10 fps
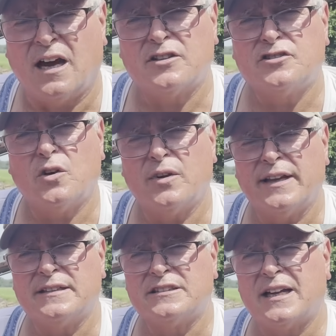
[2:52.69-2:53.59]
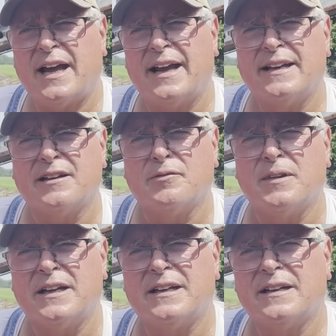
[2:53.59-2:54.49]
I'll show you inside in a
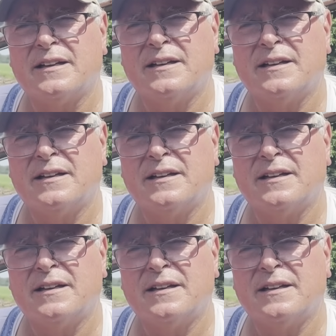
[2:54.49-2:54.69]
minute.